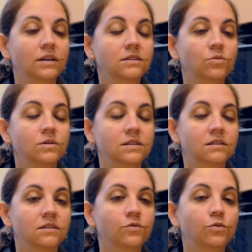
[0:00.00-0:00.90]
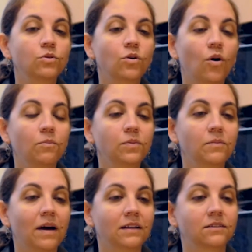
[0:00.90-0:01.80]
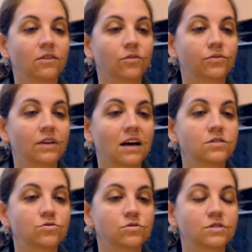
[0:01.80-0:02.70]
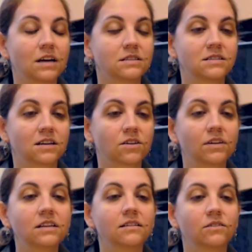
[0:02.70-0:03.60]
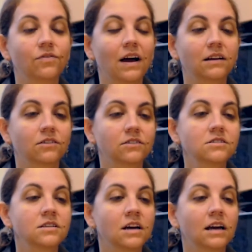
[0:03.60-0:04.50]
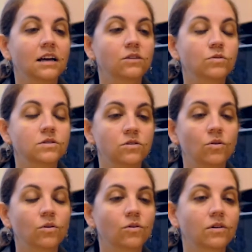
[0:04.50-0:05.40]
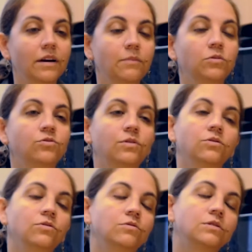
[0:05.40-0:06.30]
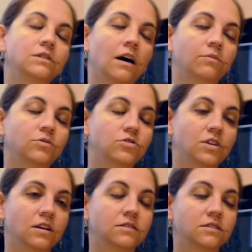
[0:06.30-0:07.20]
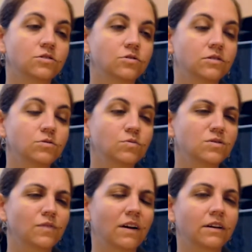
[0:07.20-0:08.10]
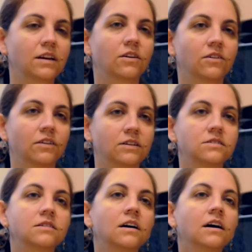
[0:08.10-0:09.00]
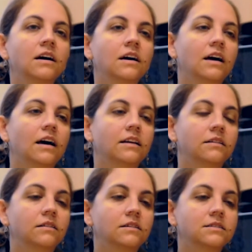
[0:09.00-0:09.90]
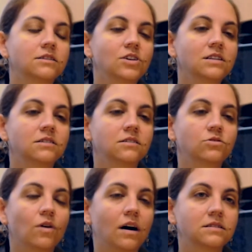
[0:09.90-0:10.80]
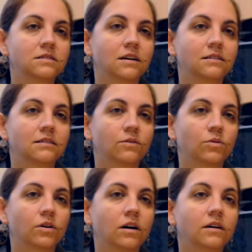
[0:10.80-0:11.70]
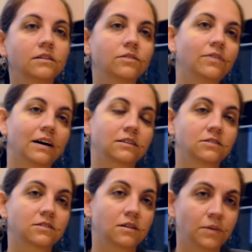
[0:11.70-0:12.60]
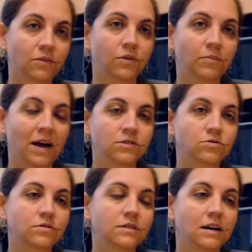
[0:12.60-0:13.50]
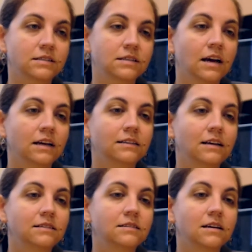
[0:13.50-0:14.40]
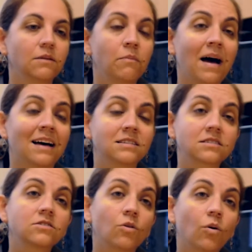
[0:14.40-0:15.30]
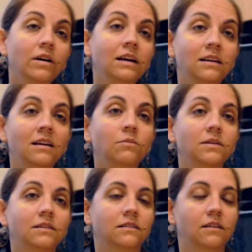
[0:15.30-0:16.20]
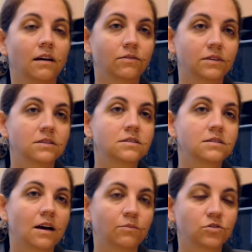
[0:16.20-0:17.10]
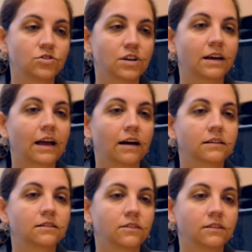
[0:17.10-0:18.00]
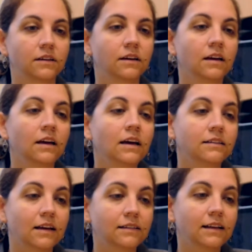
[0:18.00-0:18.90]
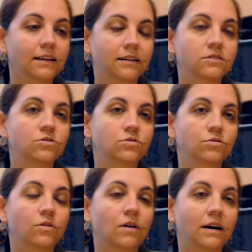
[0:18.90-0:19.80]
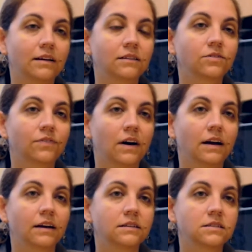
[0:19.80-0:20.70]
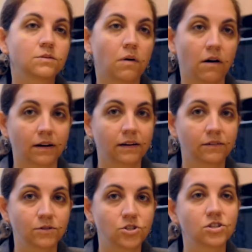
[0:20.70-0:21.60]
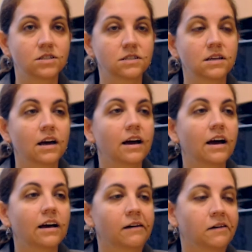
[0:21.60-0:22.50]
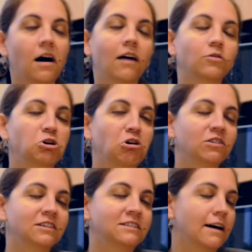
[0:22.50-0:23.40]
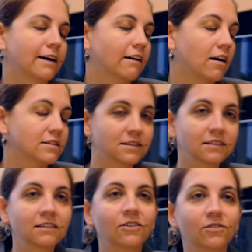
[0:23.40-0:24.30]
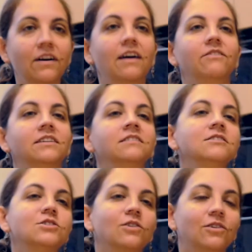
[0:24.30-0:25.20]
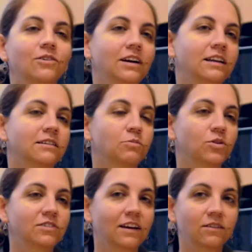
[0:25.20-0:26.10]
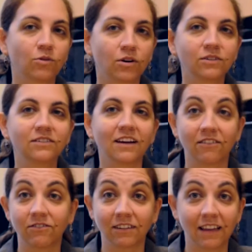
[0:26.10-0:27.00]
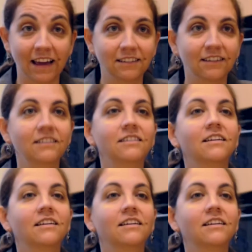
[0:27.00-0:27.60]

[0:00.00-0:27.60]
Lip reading: it was in the full complement of the astrocyte secreted factors, it was no longer able to induce synaptogenesis. So this was very curious and suggested to us that there were other factors coming from astrocytes that masked or inhibited heaven's synaptogenic activity. That led us to identify Spark, which is, I would call it a cousin of heaven. So in the protein world, they are related.